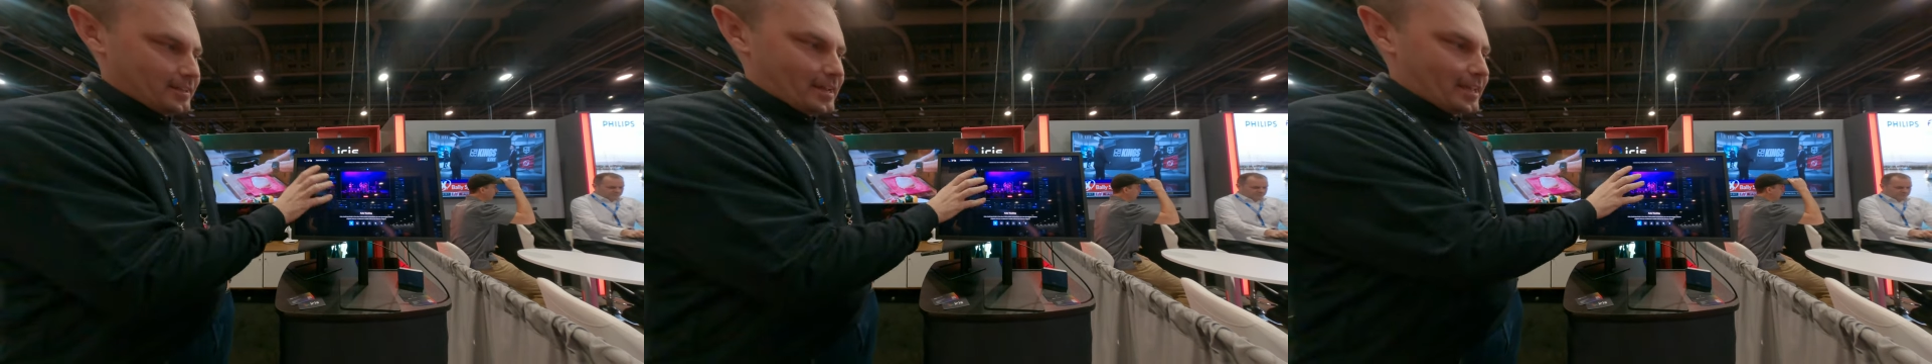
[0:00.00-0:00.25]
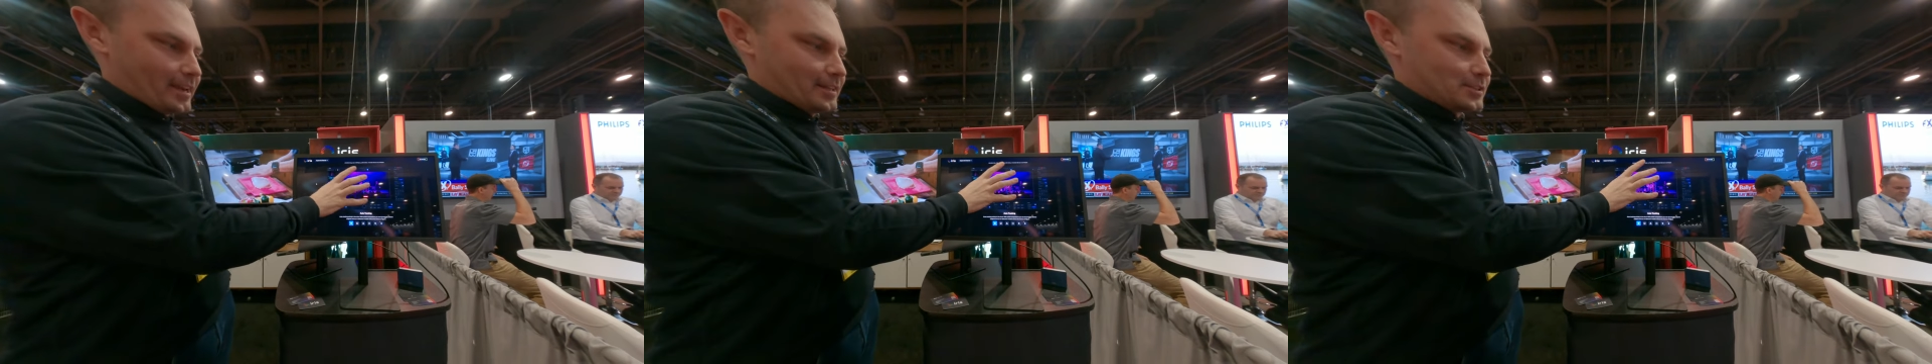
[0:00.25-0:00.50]

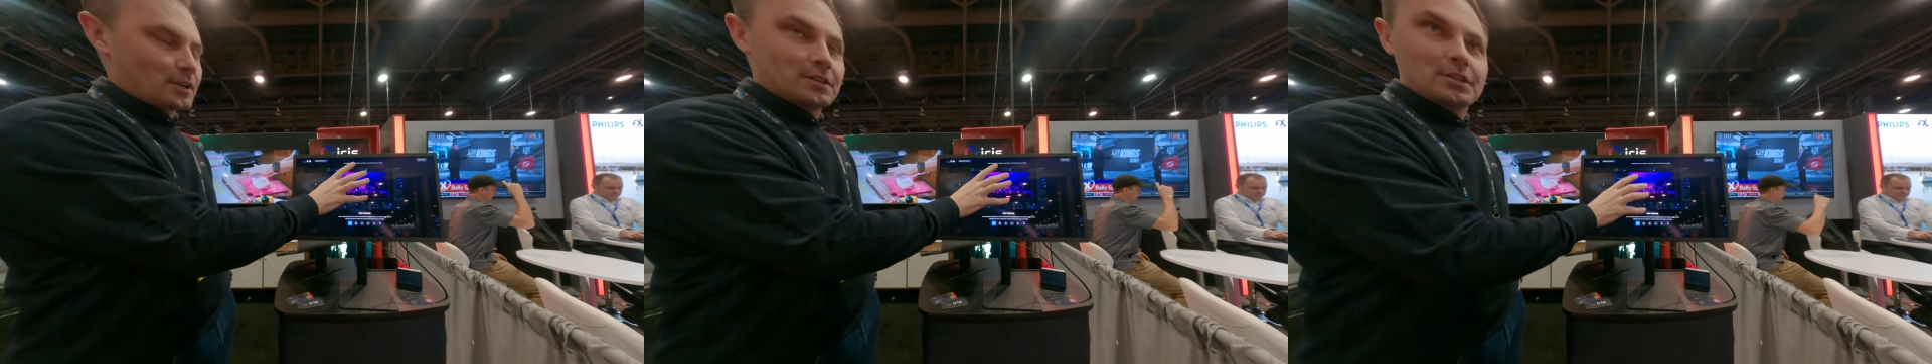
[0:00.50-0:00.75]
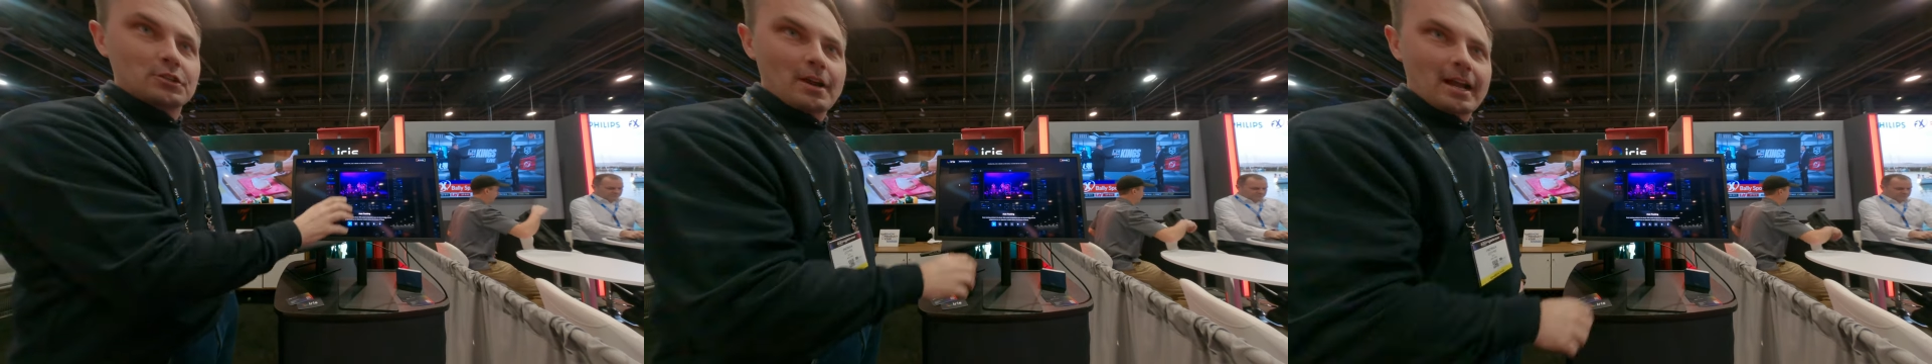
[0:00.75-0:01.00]
and it
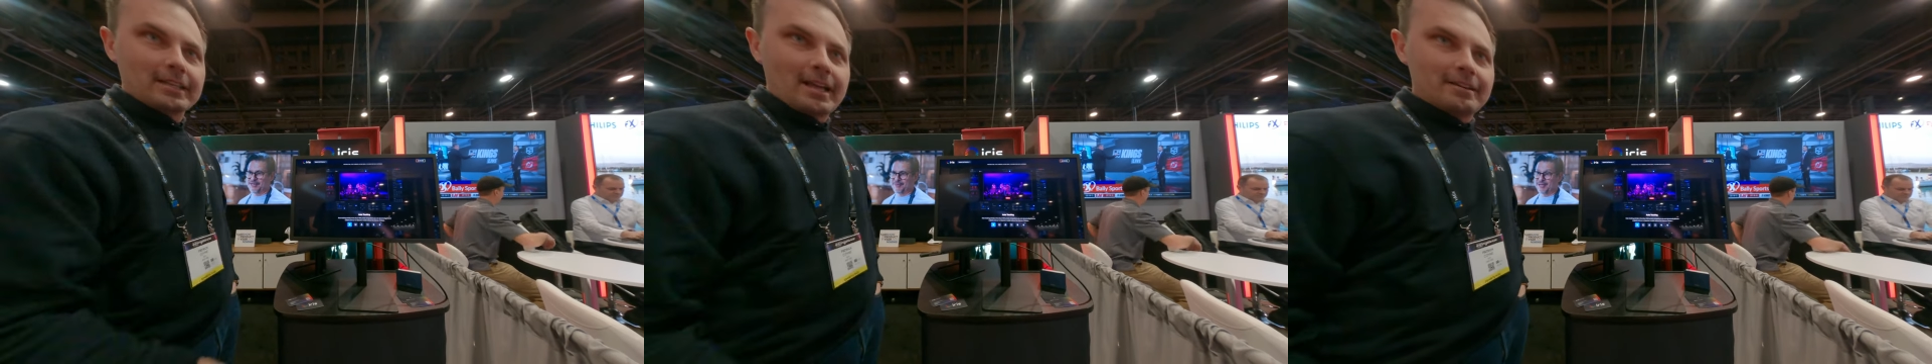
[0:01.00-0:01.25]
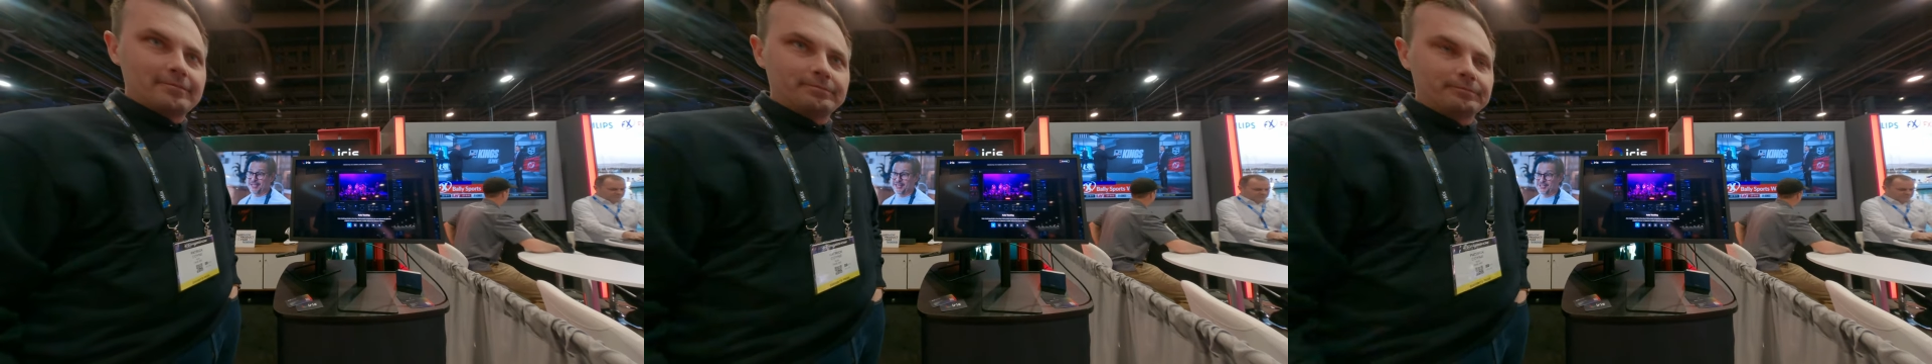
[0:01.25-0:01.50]
starts to track
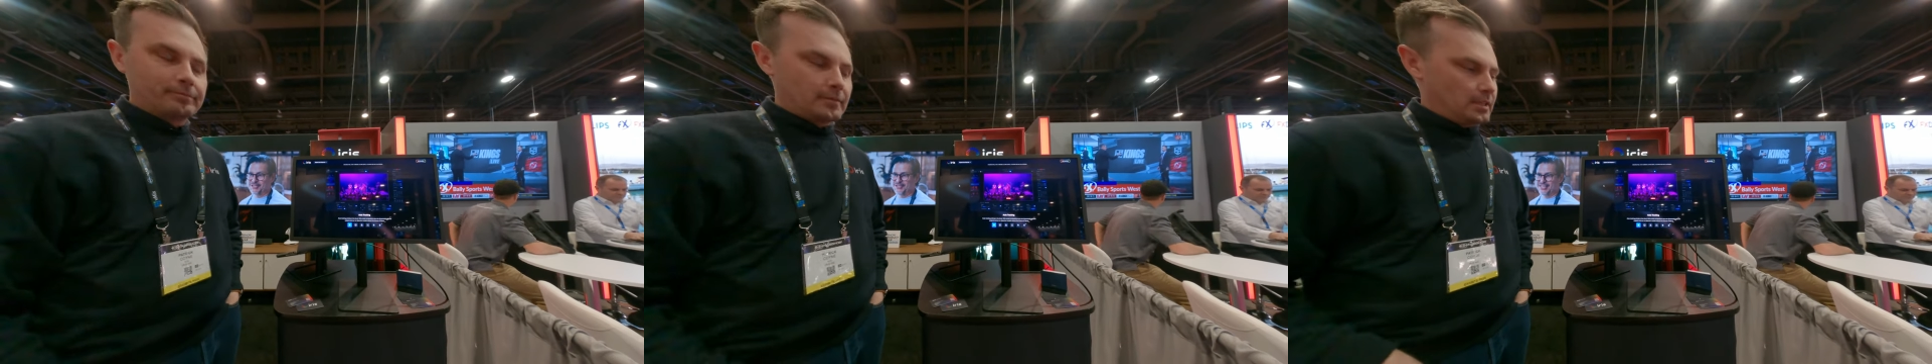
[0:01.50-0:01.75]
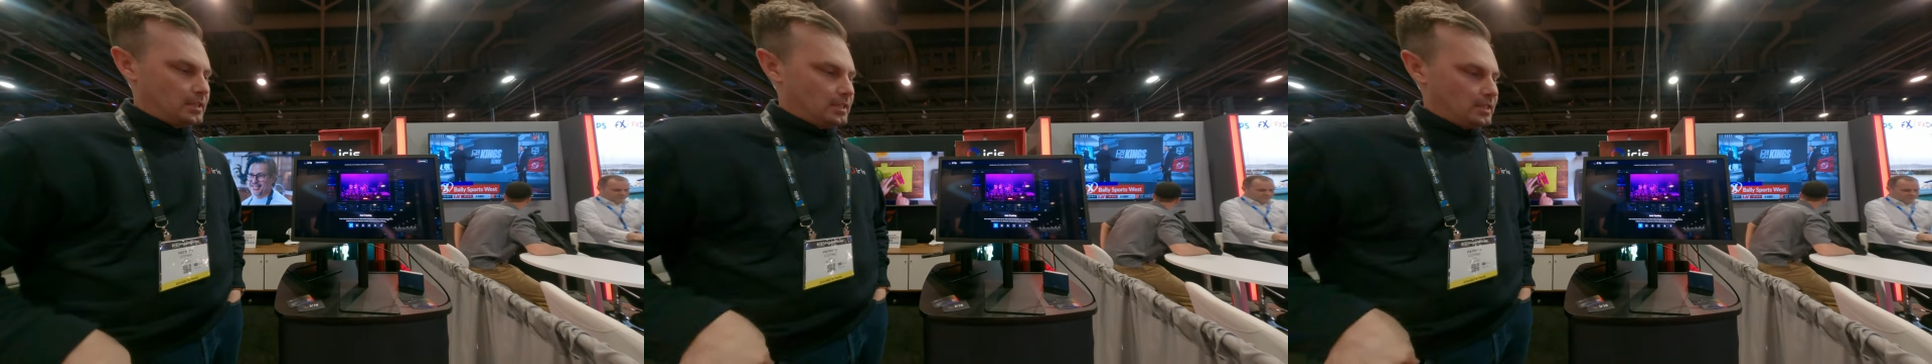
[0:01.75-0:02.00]
that. Yeah.